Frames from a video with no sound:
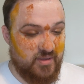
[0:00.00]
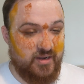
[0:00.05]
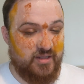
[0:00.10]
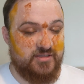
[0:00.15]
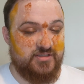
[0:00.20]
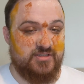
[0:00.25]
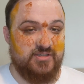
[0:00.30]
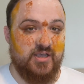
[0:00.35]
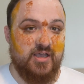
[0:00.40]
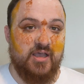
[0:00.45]

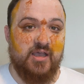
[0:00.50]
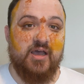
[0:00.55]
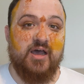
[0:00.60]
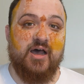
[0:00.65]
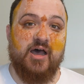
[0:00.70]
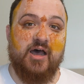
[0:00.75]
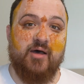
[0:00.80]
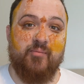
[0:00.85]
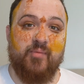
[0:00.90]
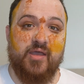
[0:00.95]
minutes.
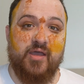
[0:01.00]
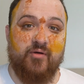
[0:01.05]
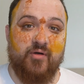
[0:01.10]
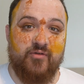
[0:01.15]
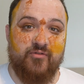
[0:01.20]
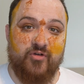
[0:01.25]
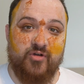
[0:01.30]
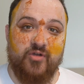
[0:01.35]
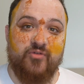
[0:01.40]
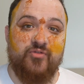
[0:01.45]

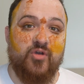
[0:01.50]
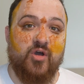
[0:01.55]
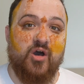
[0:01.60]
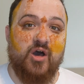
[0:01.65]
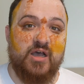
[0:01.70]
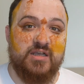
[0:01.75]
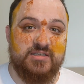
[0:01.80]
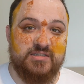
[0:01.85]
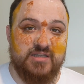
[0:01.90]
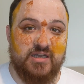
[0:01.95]
However, if your
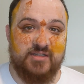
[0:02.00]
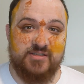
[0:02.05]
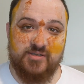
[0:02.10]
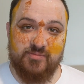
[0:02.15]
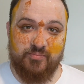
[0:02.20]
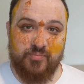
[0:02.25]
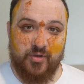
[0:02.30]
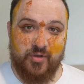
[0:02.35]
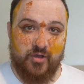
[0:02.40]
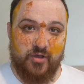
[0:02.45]
eyes start
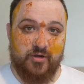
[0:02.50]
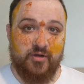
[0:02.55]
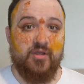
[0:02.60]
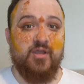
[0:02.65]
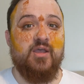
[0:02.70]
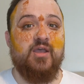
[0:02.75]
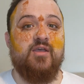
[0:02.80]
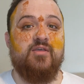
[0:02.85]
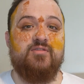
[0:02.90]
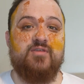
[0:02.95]
to burn,
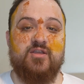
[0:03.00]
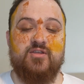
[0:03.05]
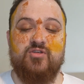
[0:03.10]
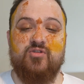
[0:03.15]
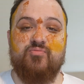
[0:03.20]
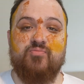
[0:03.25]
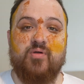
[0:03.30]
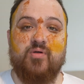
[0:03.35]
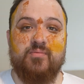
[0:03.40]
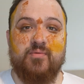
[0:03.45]
then
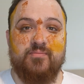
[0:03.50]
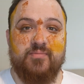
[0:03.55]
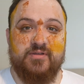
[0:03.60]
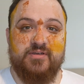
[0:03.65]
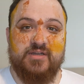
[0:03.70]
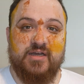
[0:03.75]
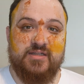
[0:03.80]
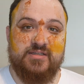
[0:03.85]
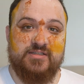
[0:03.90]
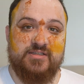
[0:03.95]
you've probably
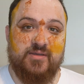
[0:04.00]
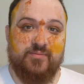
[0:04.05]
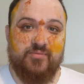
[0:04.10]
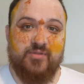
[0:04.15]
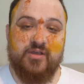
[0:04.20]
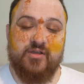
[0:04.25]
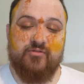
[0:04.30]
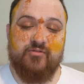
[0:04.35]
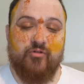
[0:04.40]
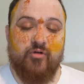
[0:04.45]
done
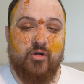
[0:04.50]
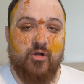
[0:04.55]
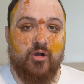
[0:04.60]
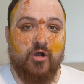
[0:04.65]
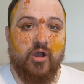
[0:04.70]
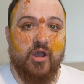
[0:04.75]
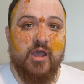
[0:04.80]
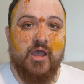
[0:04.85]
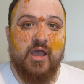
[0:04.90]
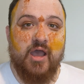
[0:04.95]
something
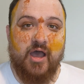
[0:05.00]
wrong.